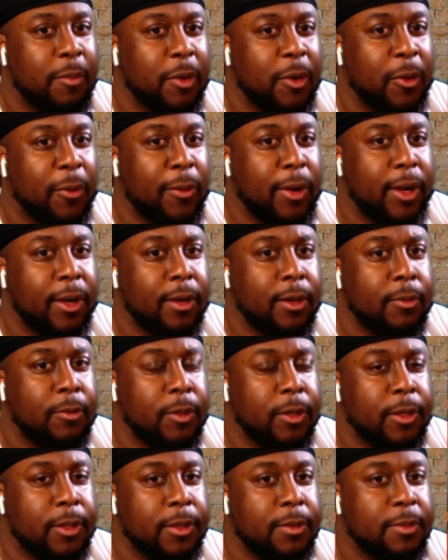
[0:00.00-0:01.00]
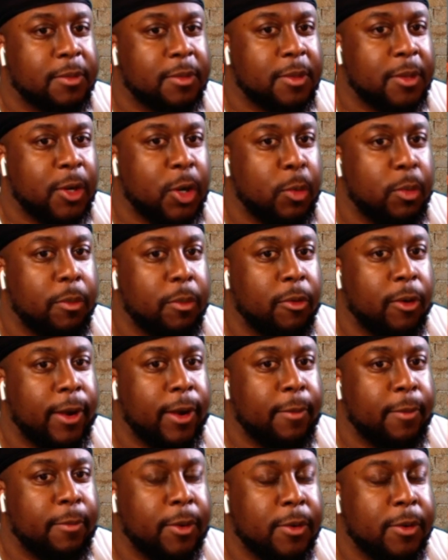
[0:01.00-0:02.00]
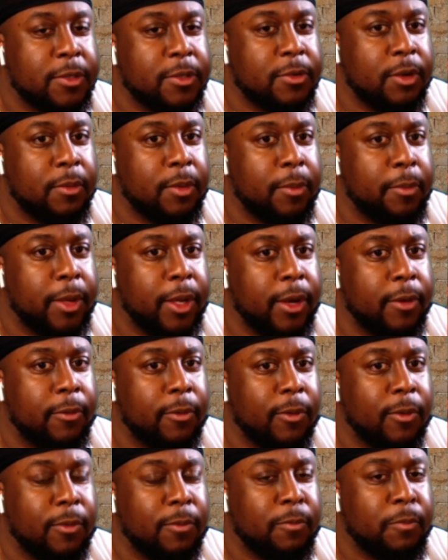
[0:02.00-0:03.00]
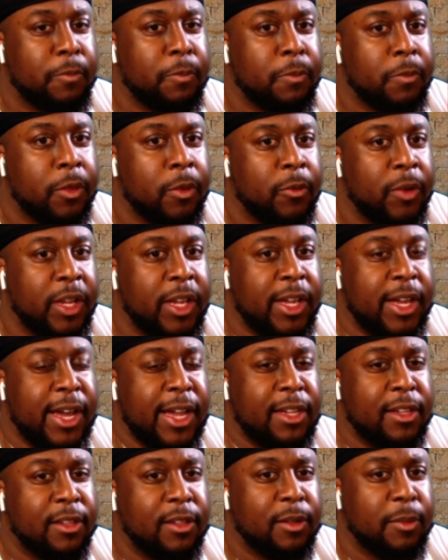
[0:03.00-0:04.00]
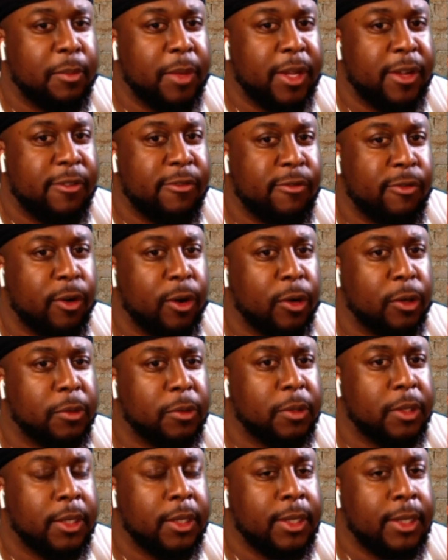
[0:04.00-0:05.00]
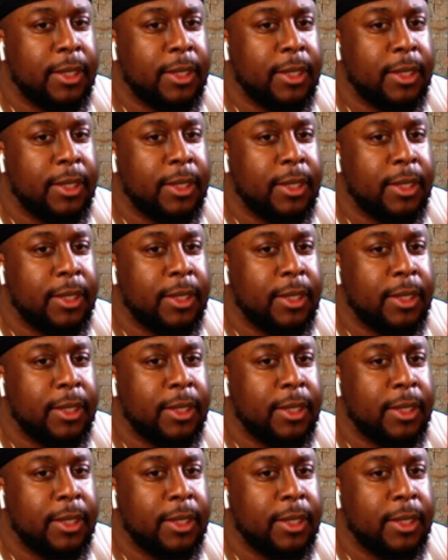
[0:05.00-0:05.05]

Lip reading: growing up with a Kobe Bryant poster in my bedroom when he had the little mini fro.